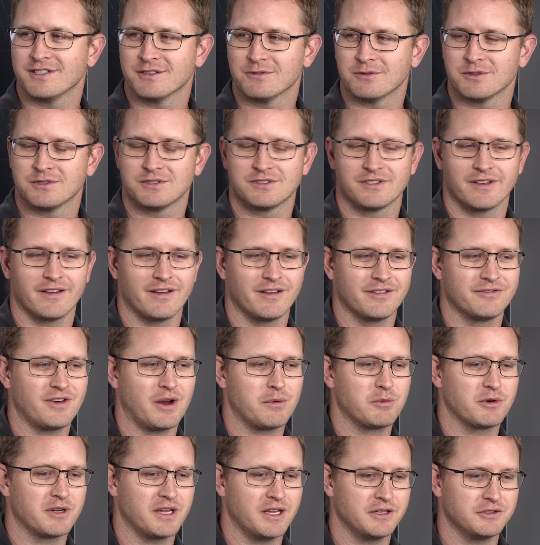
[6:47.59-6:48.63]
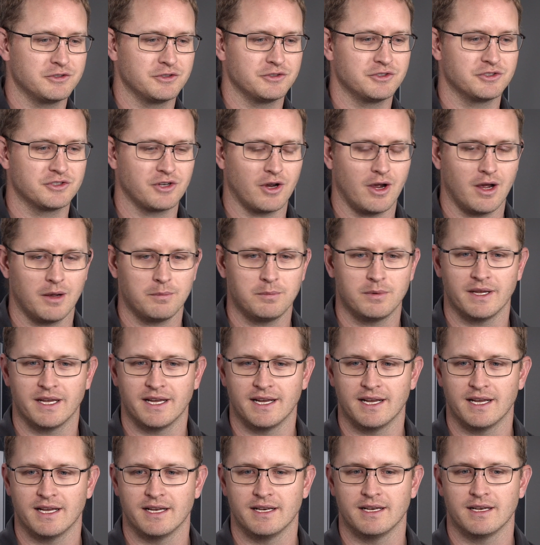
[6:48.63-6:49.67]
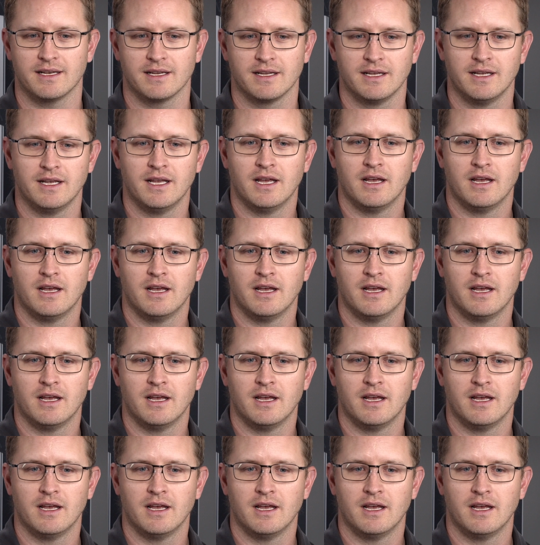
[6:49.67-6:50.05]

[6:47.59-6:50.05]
It was a fabrication shop, and